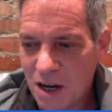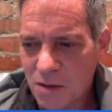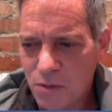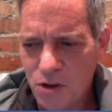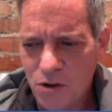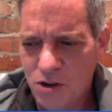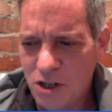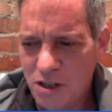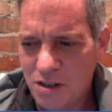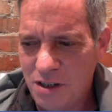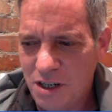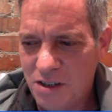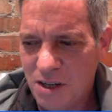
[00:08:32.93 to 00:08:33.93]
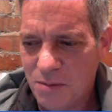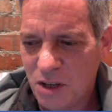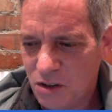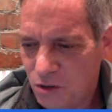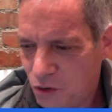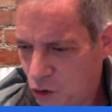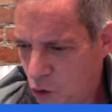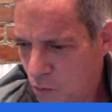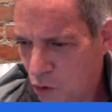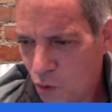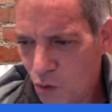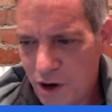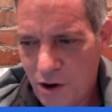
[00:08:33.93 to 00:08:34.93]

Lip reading: My computer just did something super